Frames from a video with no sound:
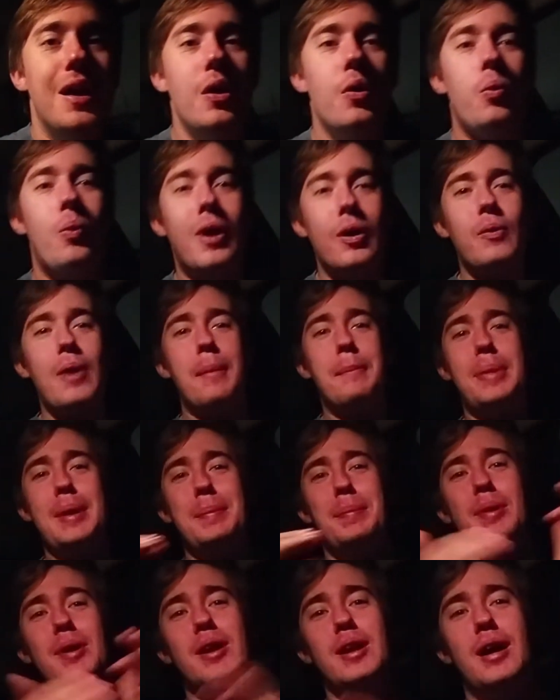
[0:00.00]
Wagwan
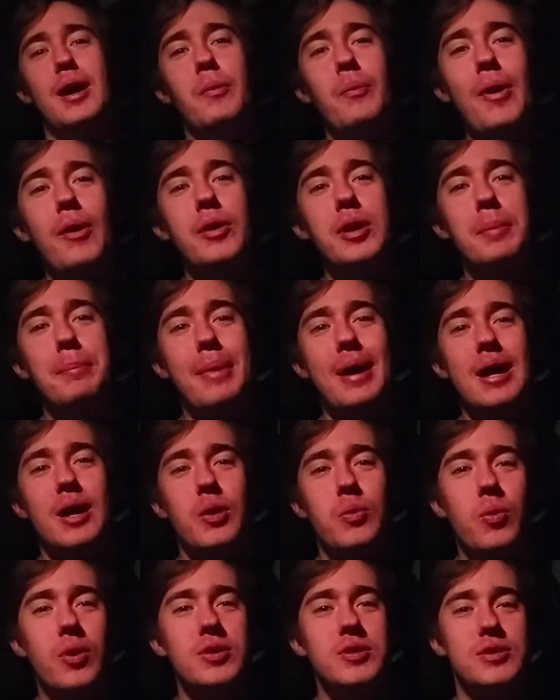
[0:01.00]
people, and welcome
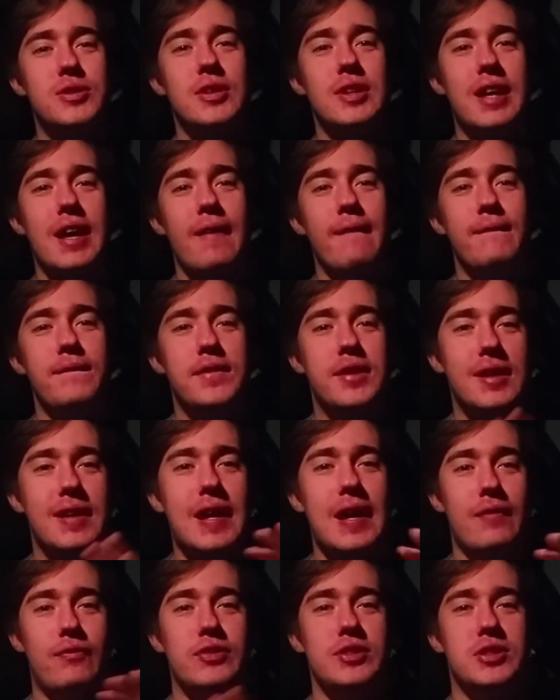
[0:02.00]
back once again to
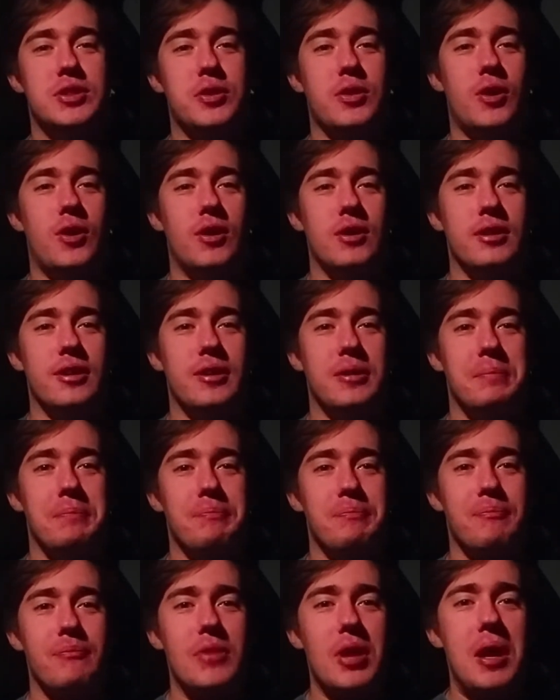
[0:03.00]
Kevin's Corner.
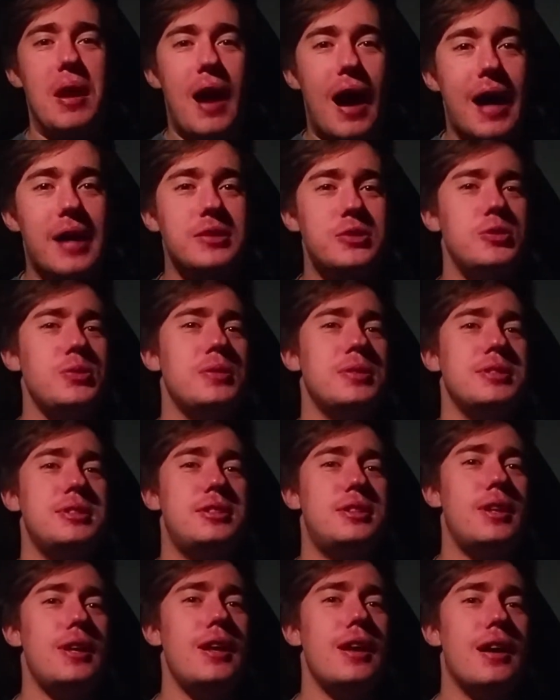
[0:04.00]
As you can
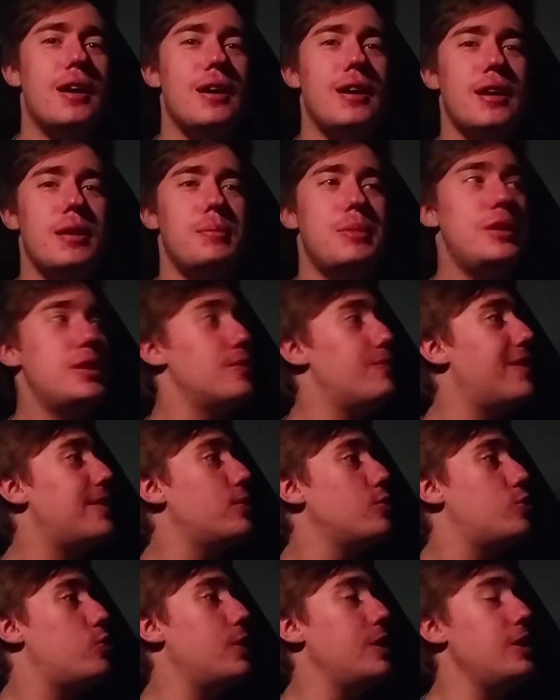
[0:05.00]
see, I'm in the
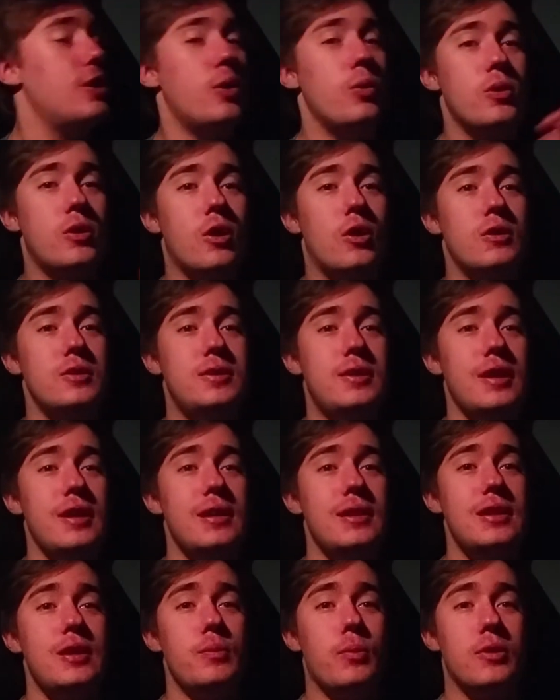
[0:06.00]
Renault Twingo
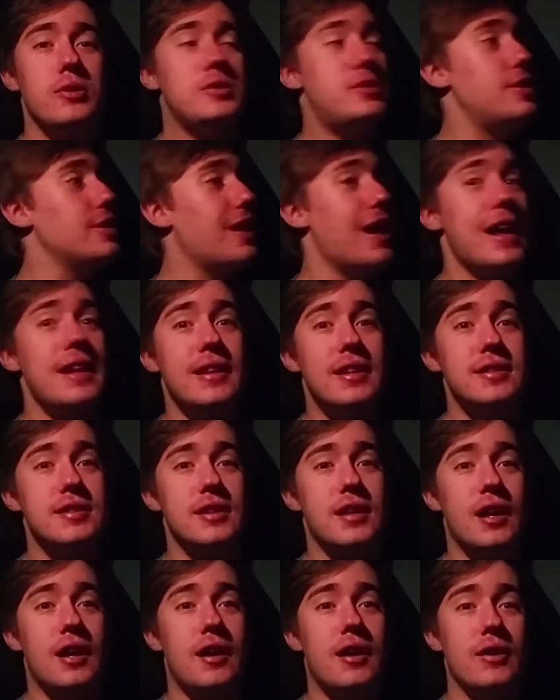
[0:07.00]
Gordini once again as a
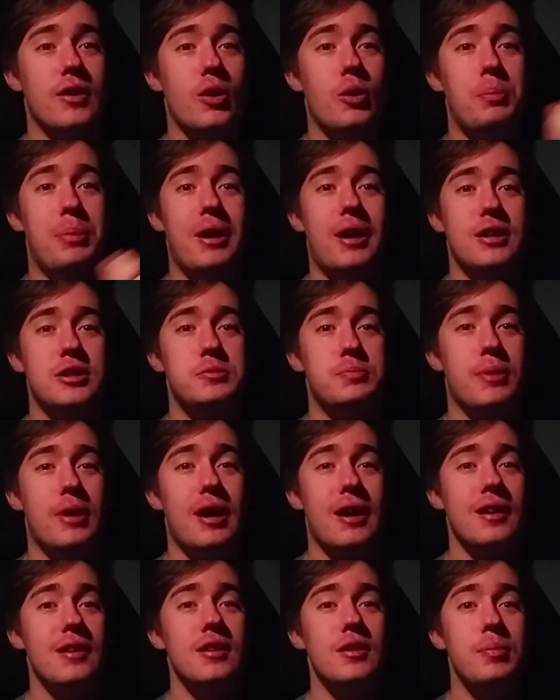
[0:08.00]
car goes past
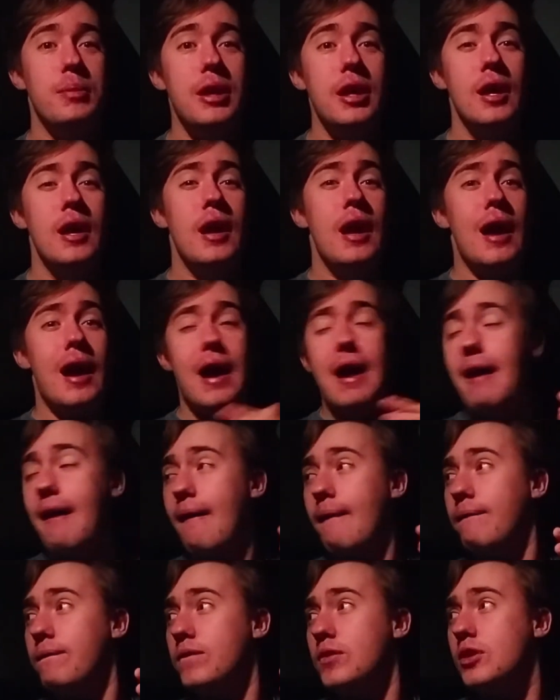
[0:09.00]
behind me,
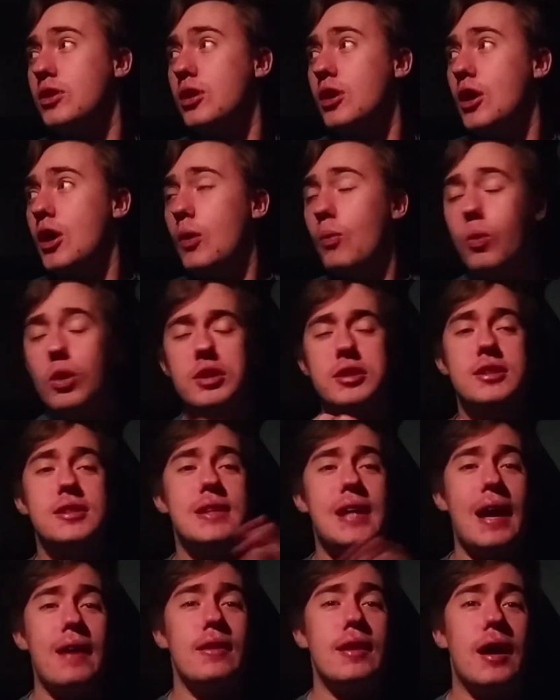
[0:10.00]
and once
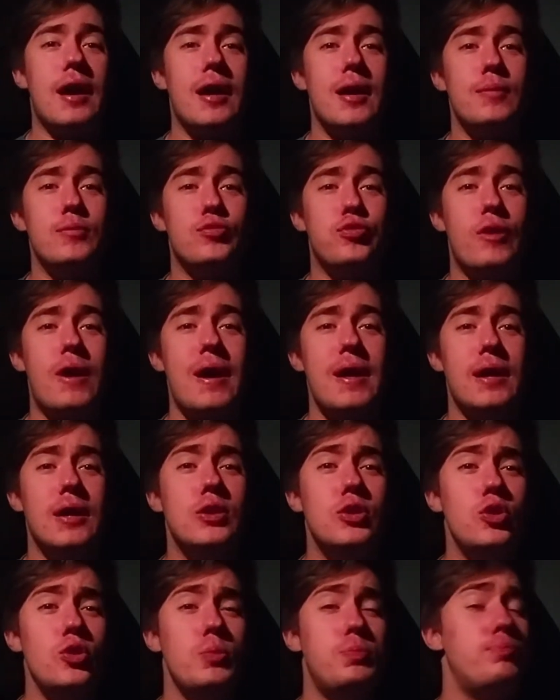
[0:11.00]
again I'm trying a
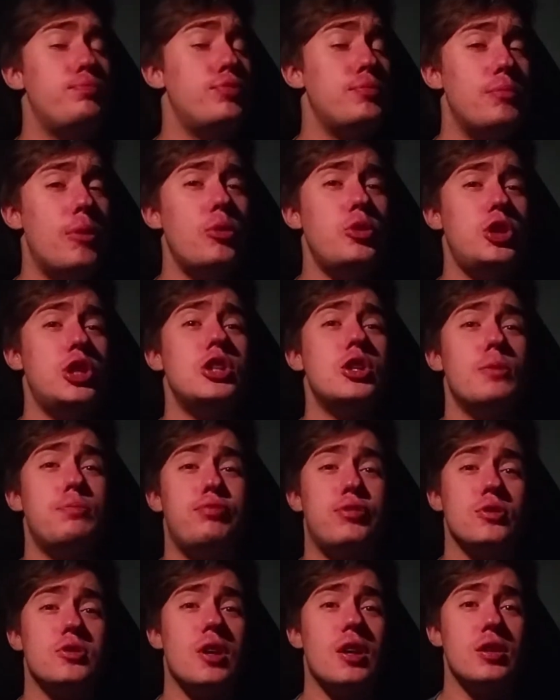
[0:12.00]
new promotional
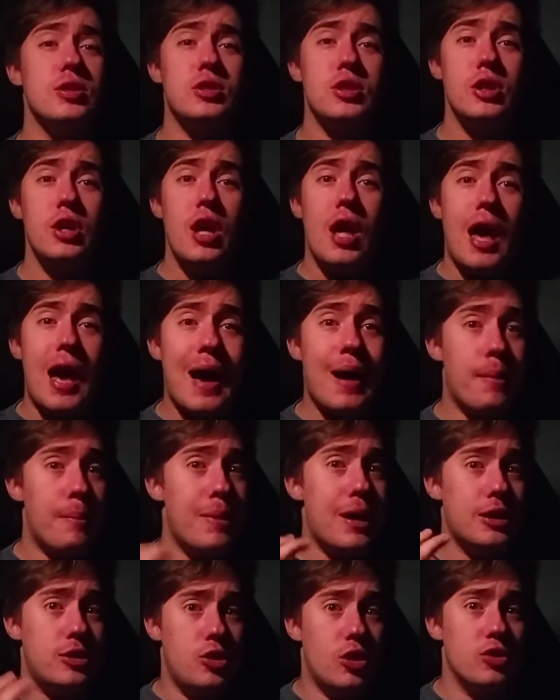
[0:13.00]
product at
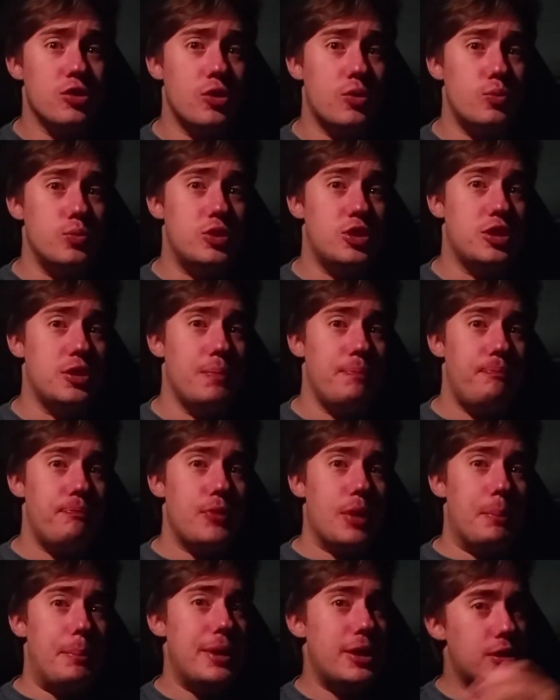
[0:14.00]
McDonald's.
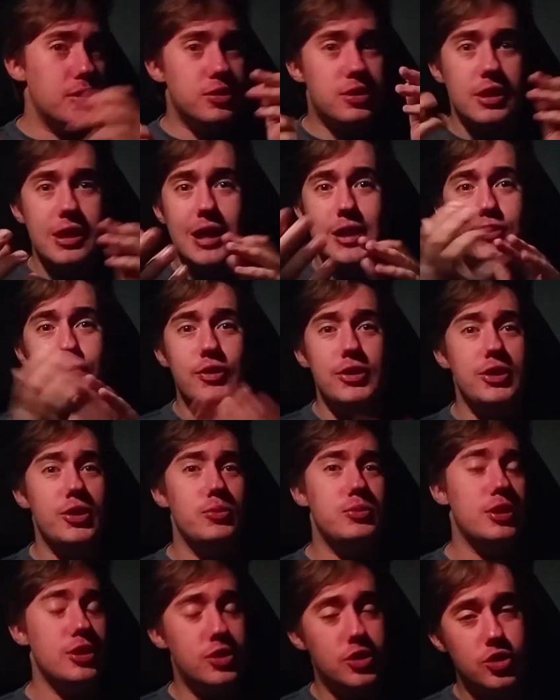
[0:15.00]
Because the last video
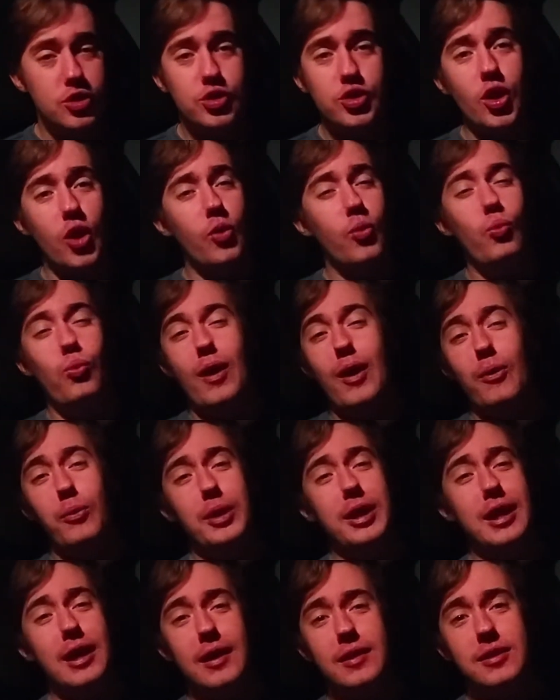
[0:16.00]
did so well,
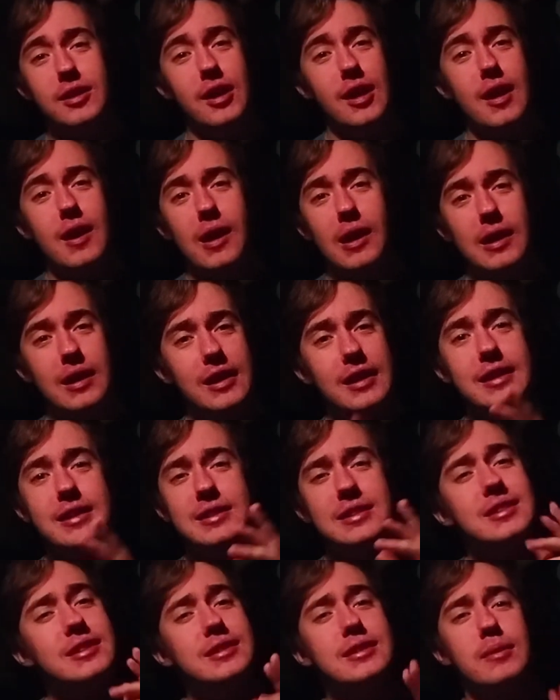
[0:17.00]
we had at
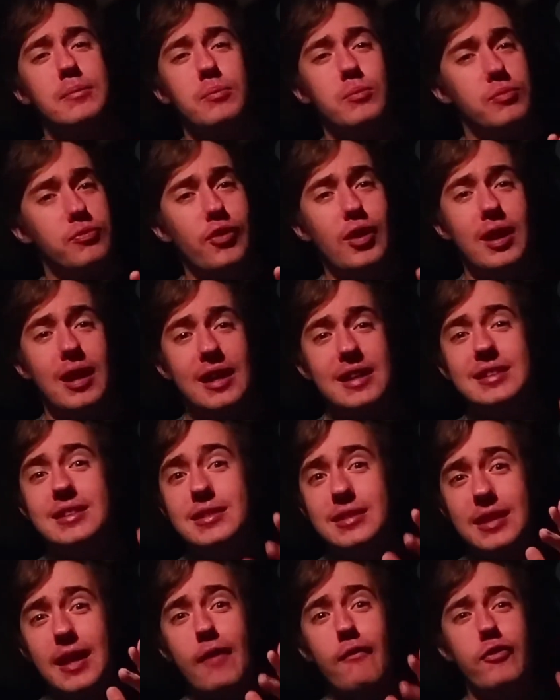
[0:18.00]
least something like
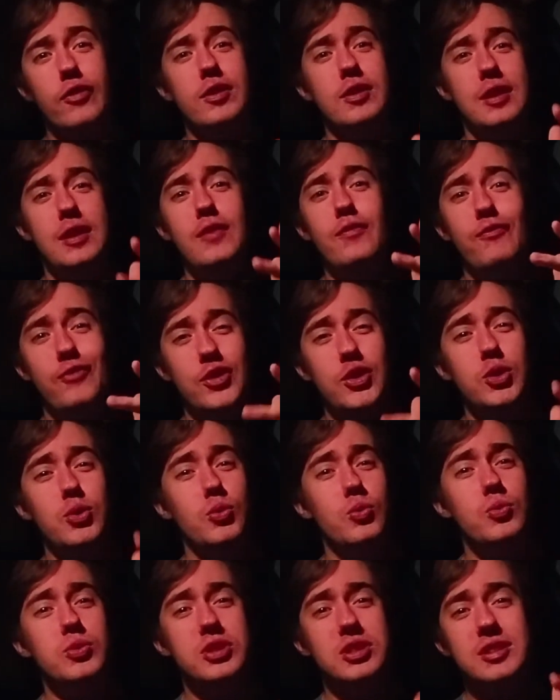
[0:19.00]
70
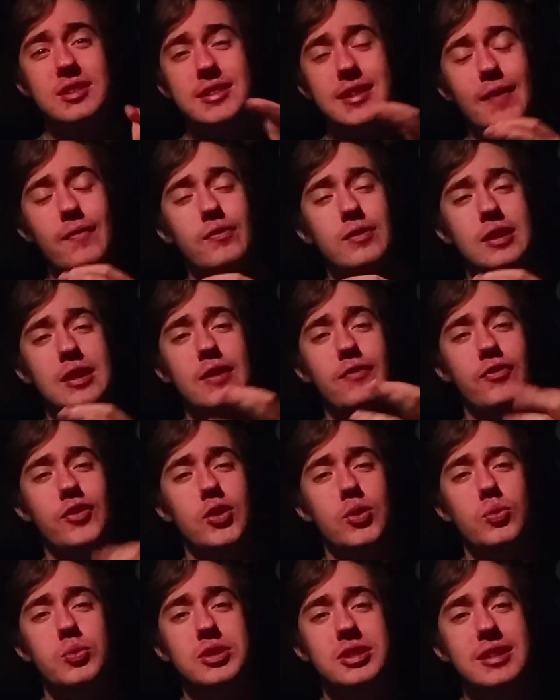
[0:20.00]
views, and 70
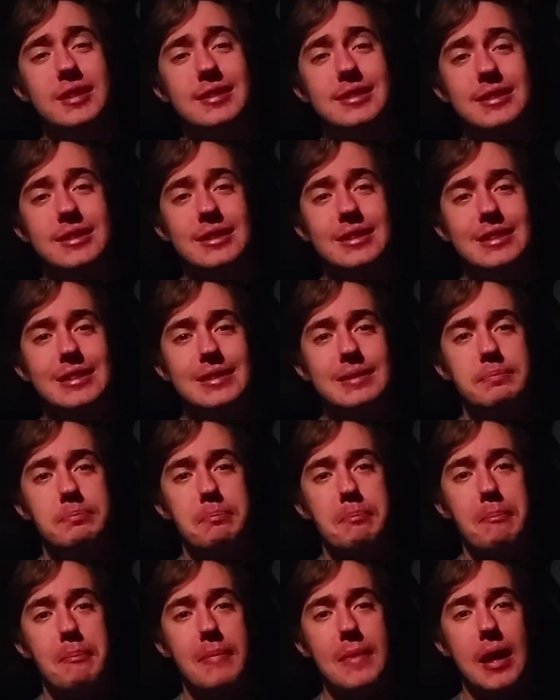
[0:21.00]
views is
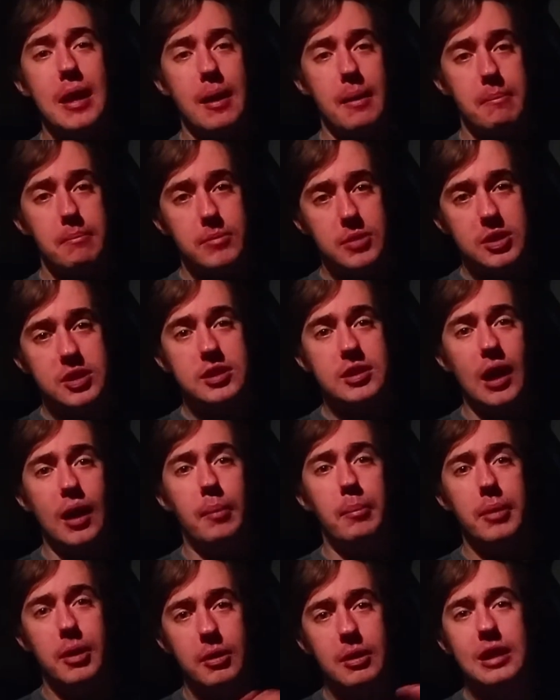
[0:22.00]

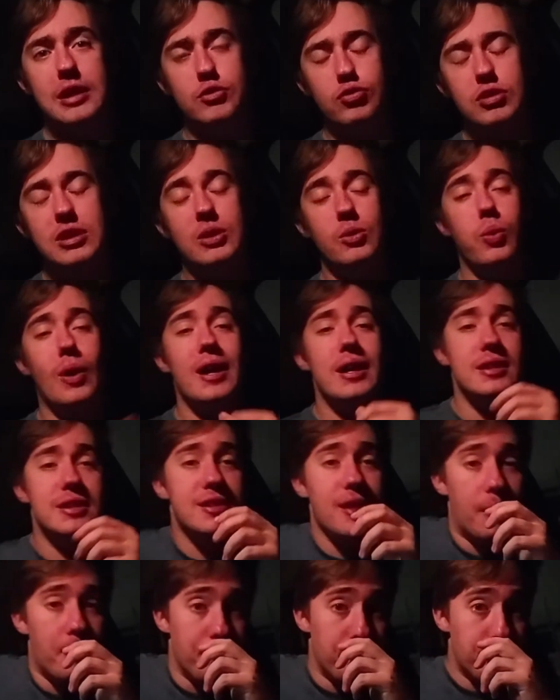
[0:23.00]
some, literally quite
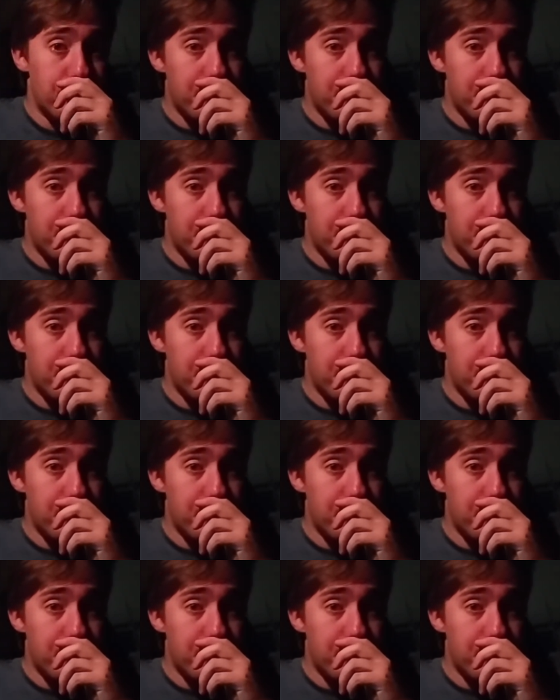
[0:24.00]
some.